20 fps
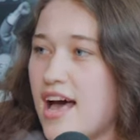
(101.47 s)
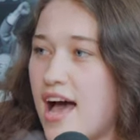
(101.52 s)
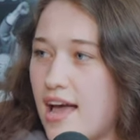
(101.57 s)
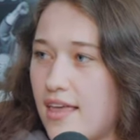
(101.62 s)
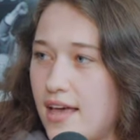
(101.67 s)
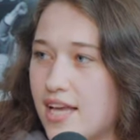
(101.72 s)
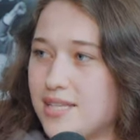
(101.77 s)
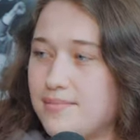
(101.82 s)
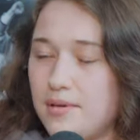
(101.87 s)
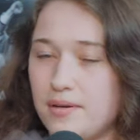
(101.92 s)
I
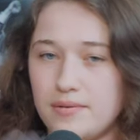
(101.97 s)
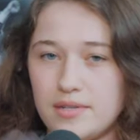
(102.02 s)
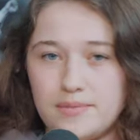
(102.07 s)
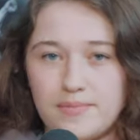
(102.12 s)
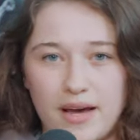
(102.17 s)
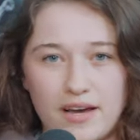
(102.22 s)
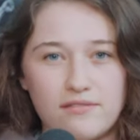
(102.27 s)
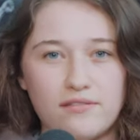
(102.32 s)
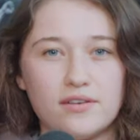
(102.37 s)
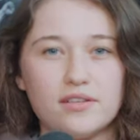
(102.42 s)
like to be
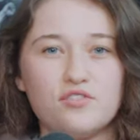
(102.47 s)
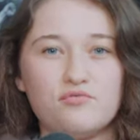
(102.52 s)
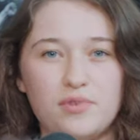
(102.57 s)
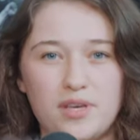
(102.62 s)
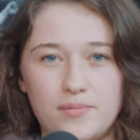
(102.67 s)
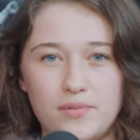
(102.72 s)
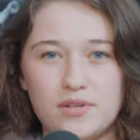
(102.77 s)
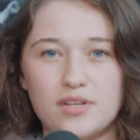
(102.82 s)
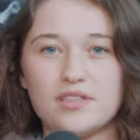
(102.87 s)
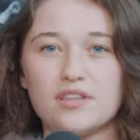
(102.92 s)
respectful of
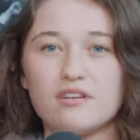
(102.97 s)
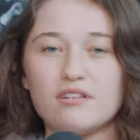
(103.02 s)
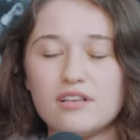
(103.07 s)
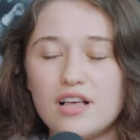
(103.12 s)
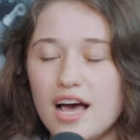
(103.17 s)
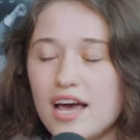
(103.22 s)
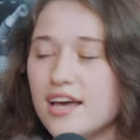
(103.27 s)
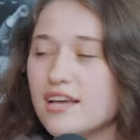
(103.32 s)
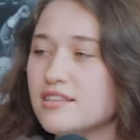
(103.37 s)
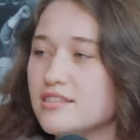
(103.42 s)
people and their
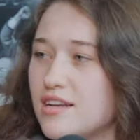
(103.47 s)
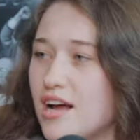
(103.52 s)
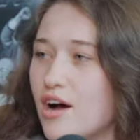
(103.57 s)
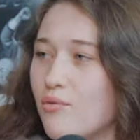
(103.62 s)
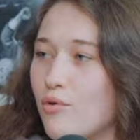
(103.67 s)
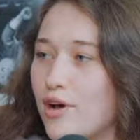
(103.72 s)
clients, not